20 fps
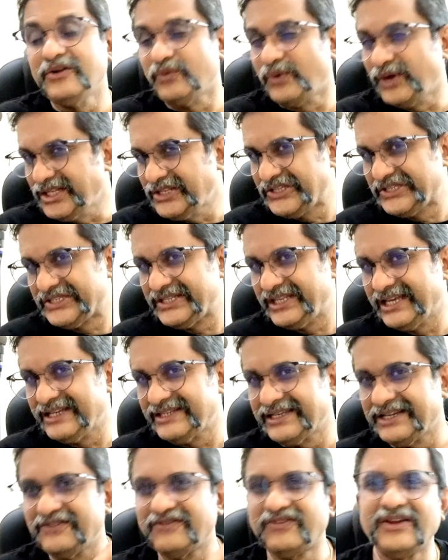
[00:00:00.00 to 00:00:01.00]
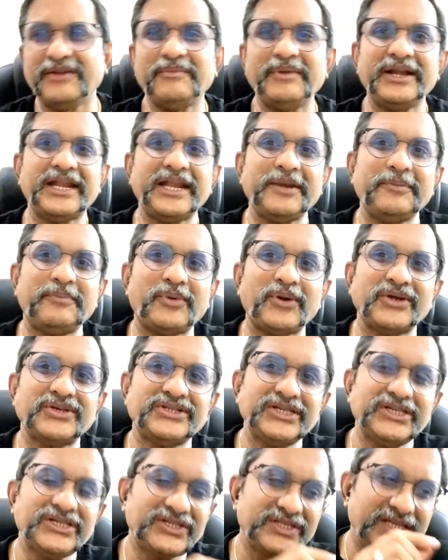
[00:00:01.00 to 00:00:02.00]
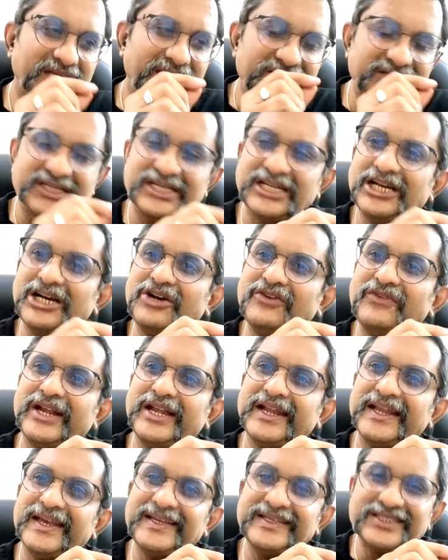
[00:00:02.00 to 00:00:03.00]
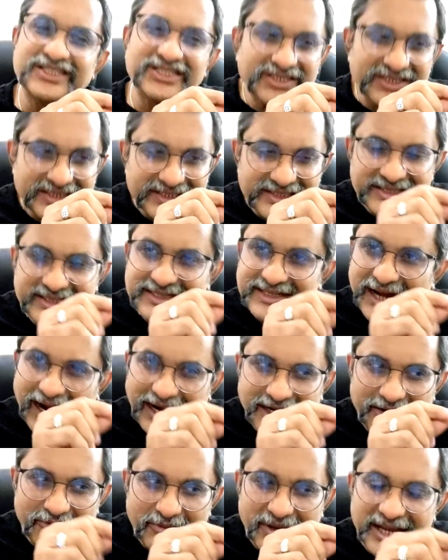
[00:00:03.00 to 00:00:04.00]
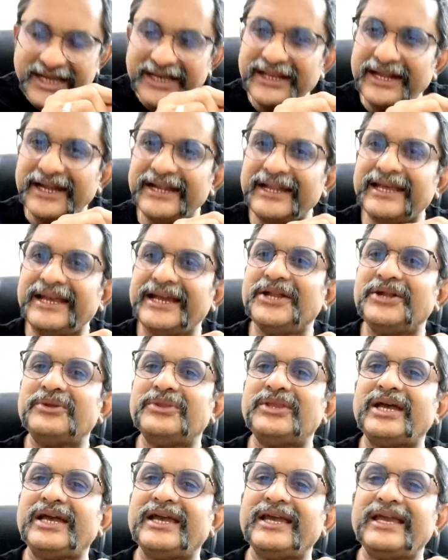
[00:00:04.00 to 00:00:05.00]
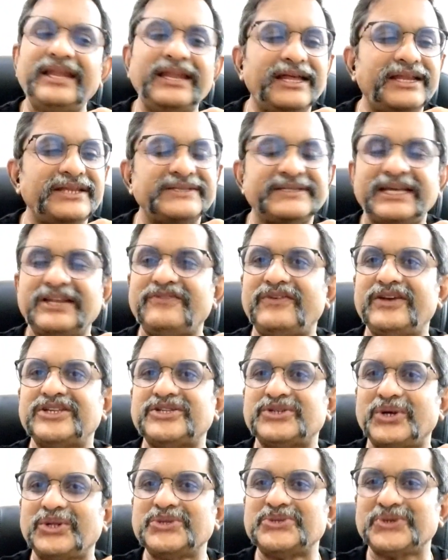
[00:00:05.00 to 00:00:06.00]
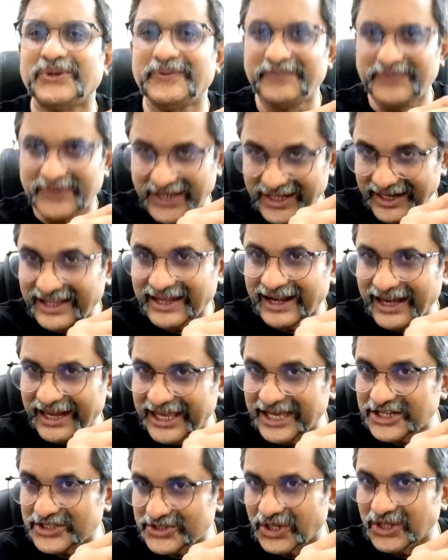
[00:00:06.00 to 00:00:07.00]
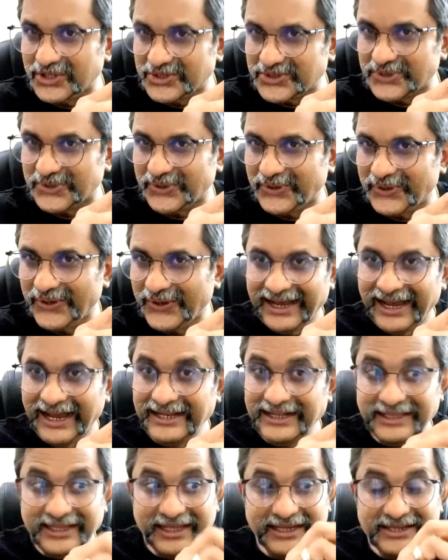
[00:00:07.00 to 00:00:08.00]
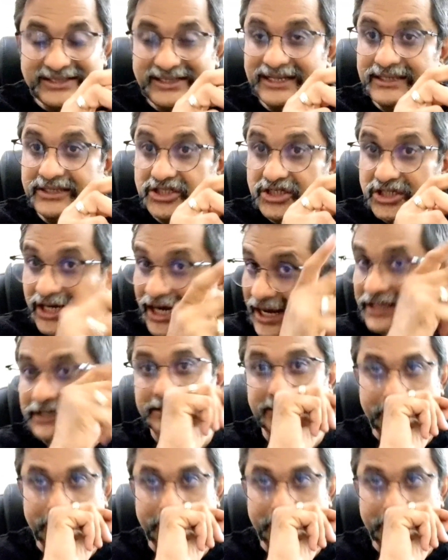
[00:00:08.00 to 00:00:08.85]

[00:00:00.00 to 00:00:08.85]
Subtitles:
once there is an inflammatory process, these nerve endings start migrating into the inner surface also, inner layers also. And there is a change.